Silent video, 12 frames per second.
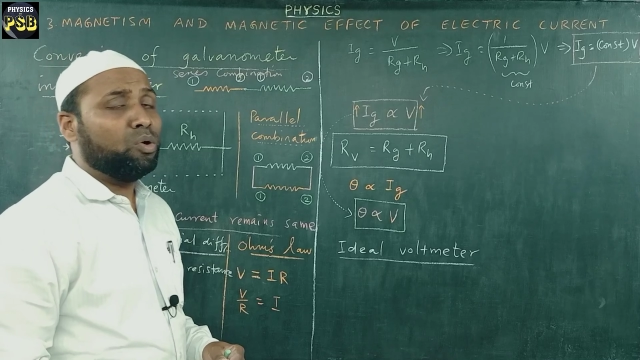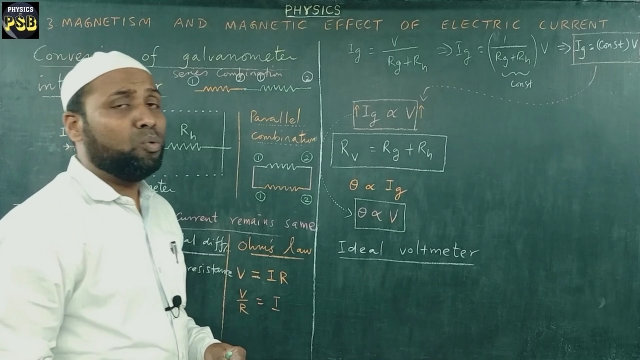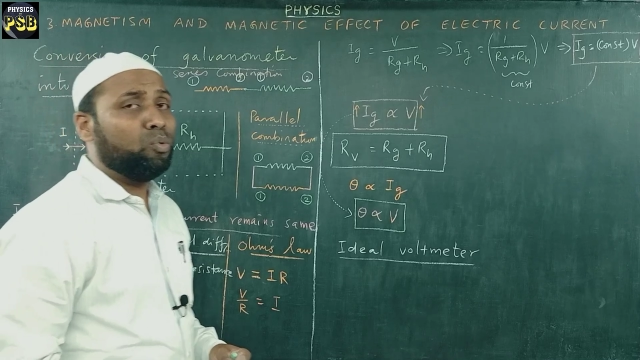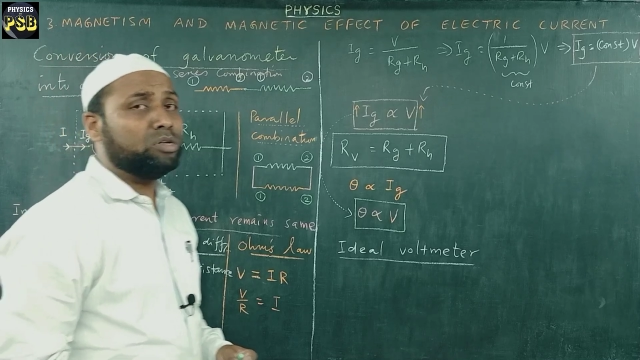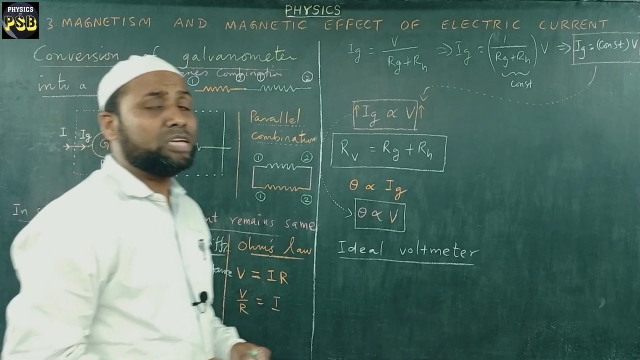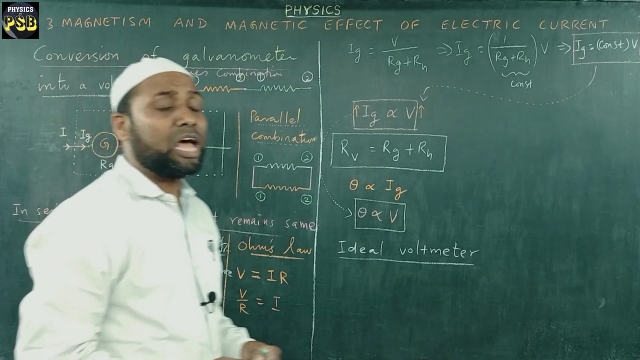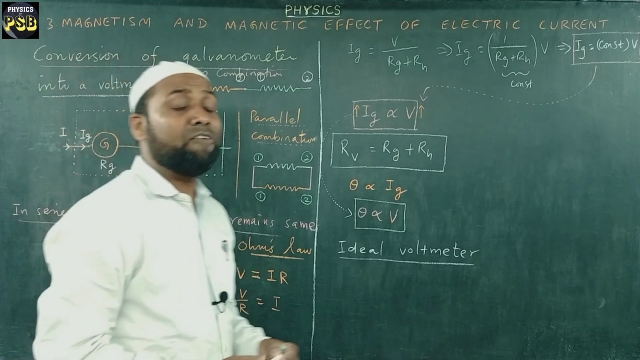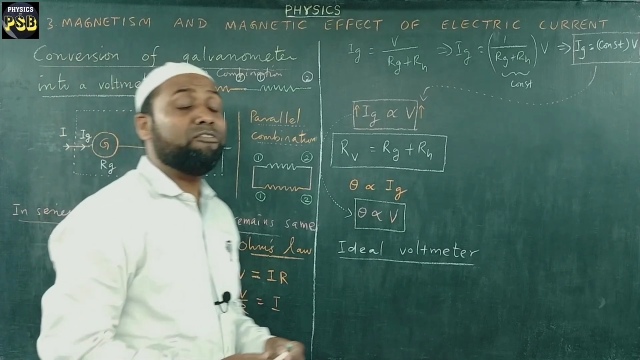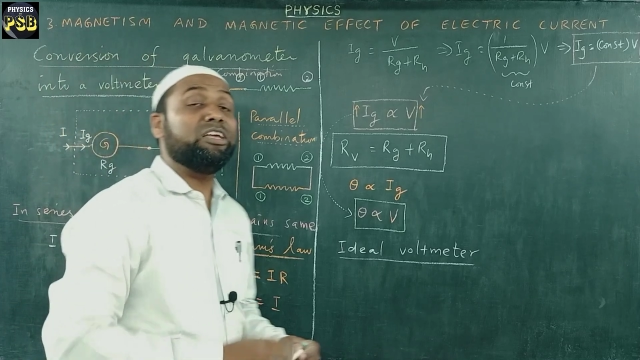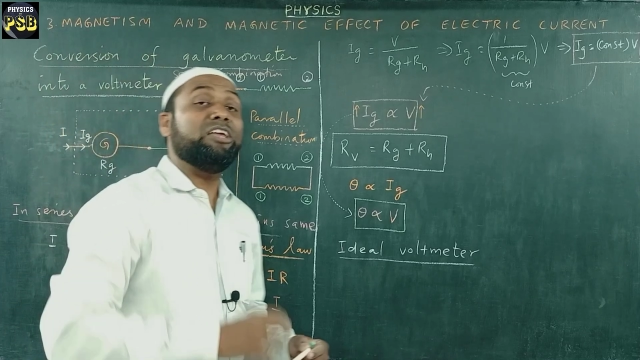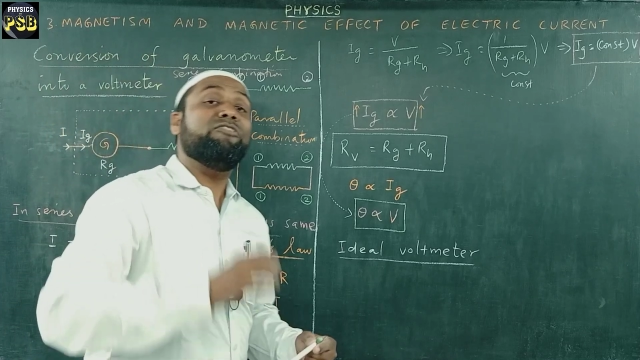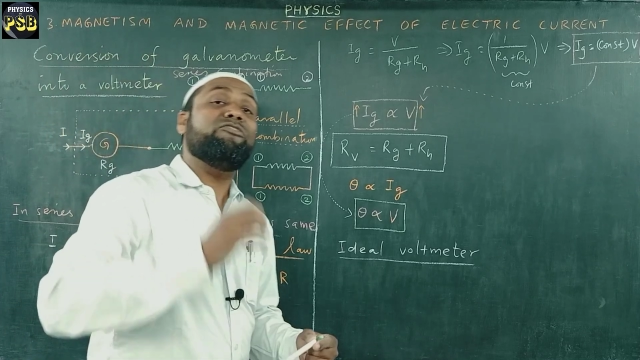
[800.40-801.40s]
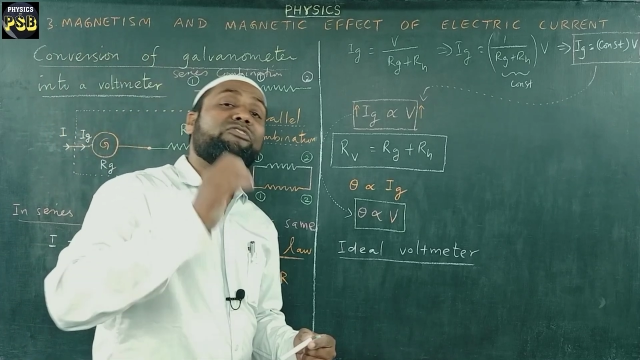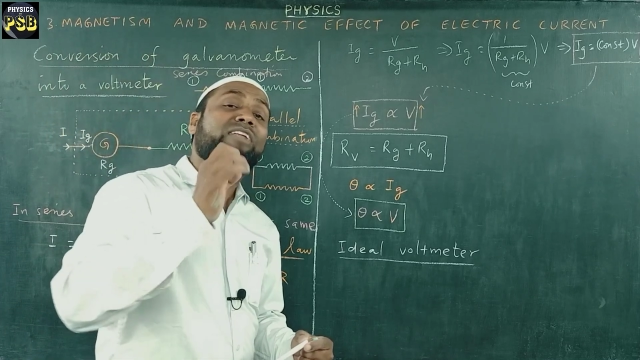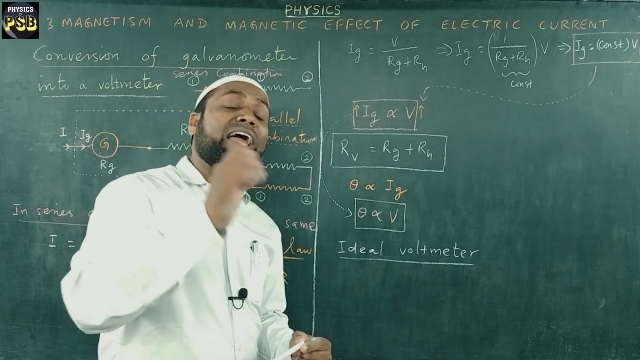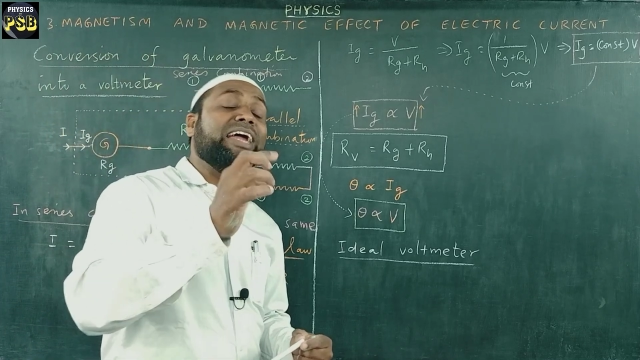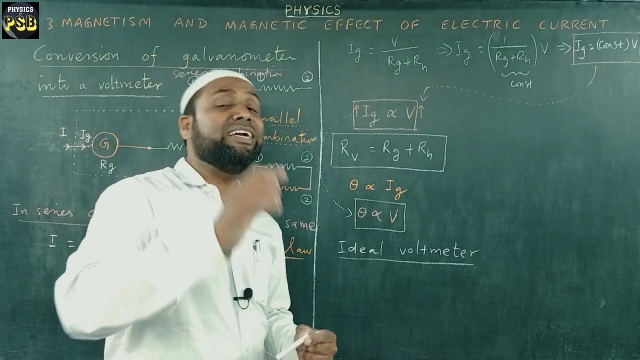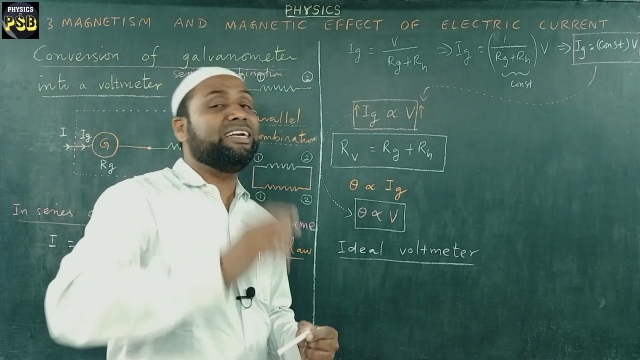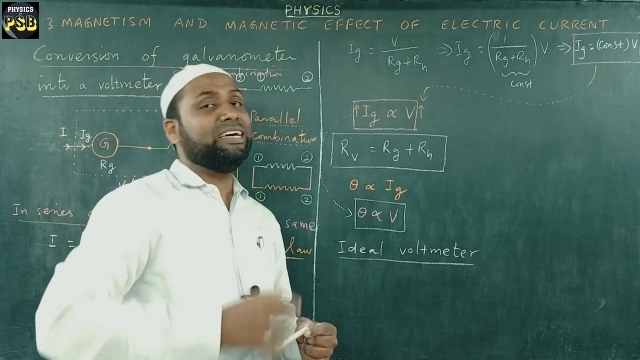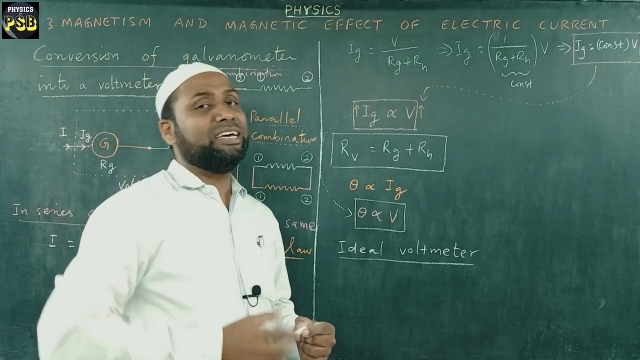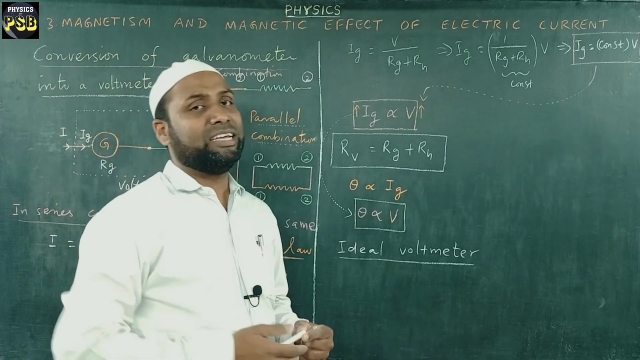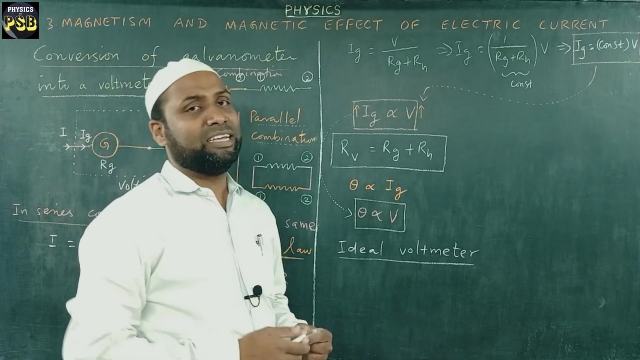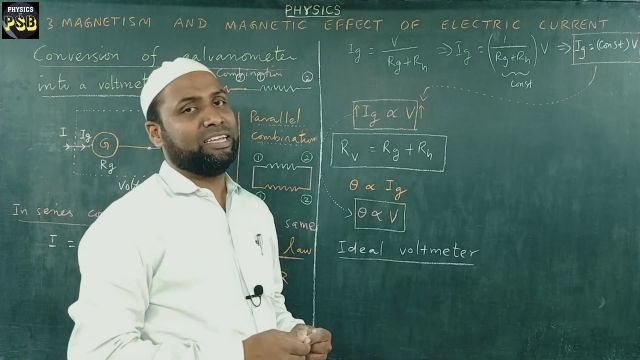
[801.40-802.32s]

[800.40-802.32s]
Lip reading: which have infinite